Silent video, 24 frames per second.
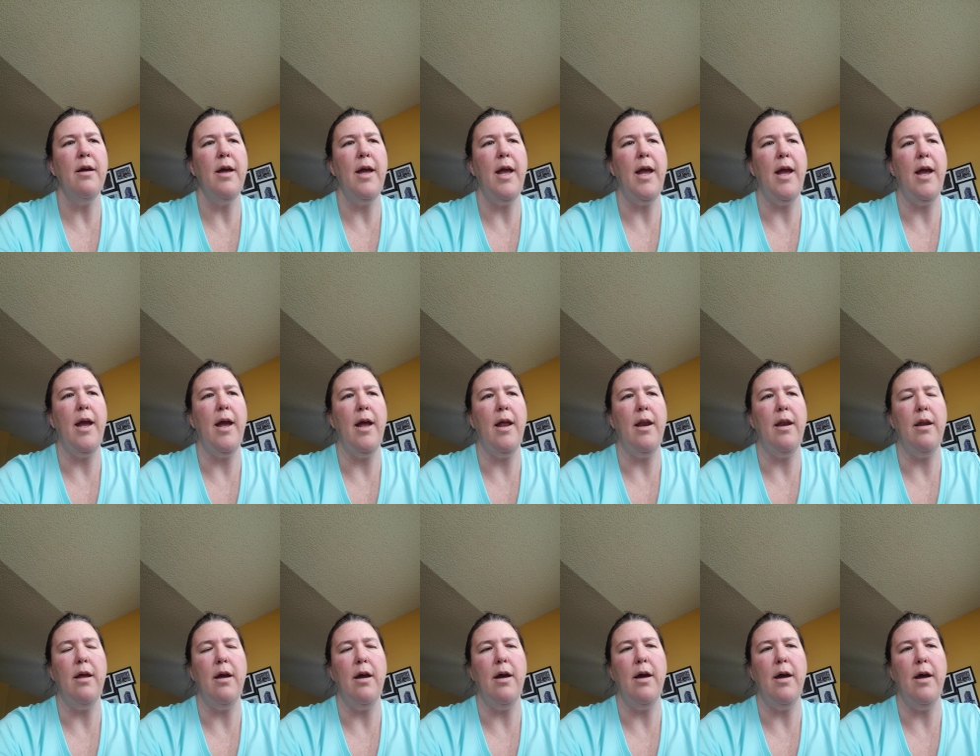
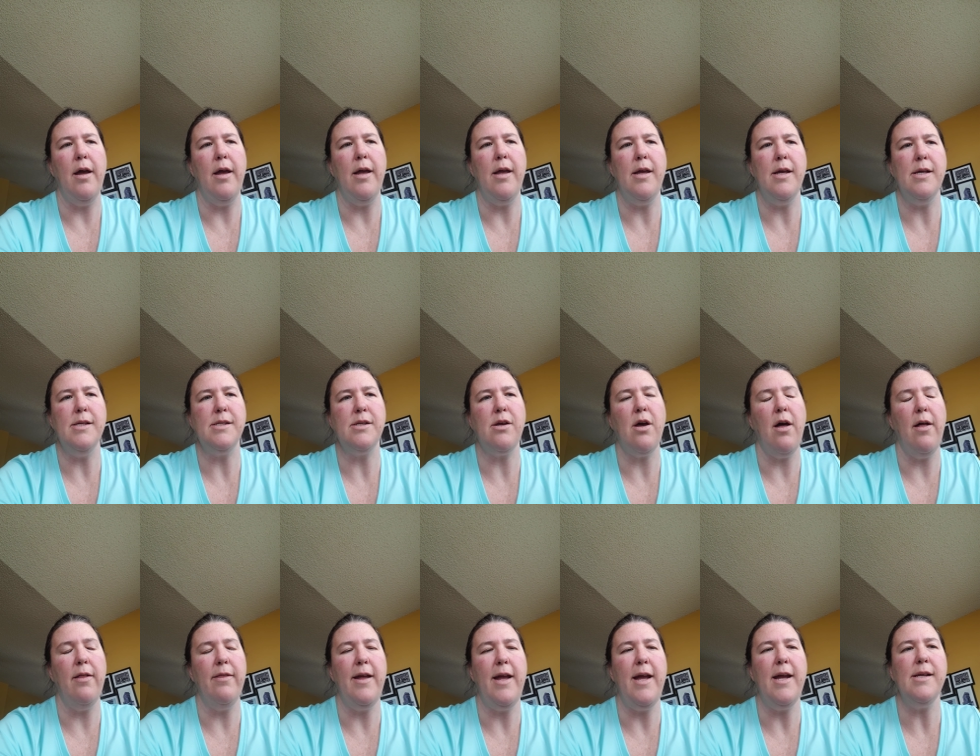and uh, his
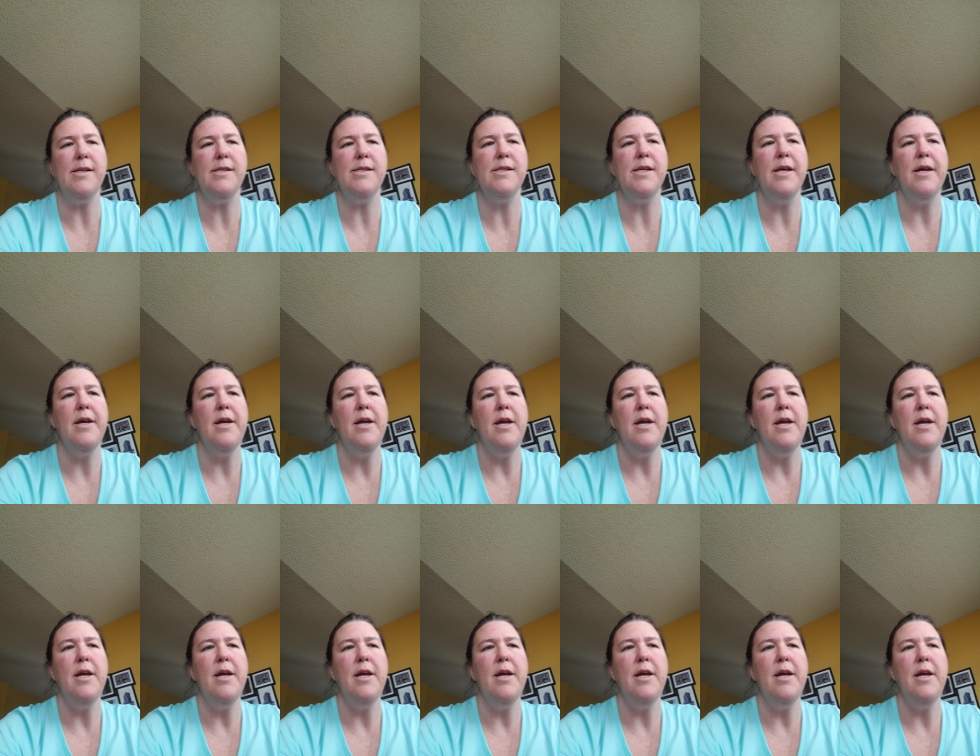colleagues,